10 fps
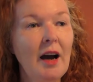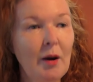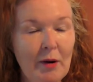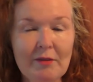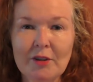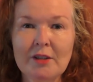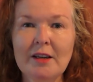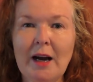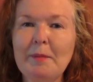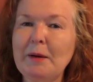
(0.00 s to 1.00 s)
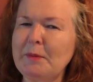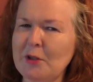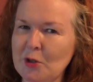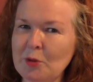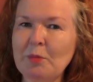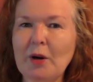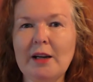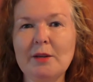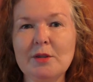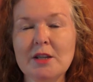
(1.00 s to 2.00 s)
However, I might be too
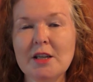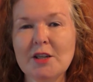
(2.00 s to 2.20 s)
proud